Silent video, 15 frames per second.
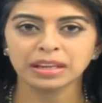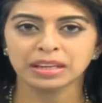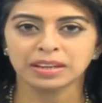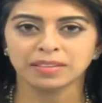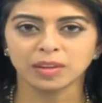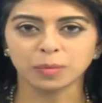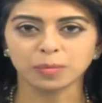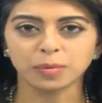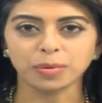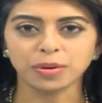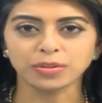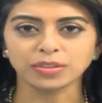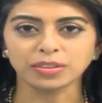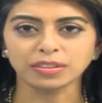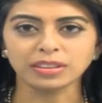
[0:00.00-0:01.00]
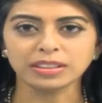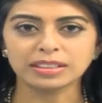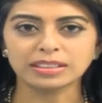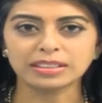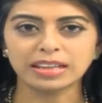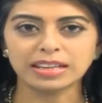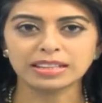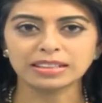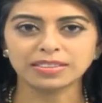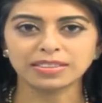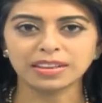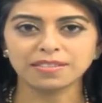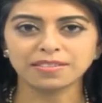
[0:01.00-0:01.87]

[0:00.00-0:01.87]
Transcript: The proposal, contained in the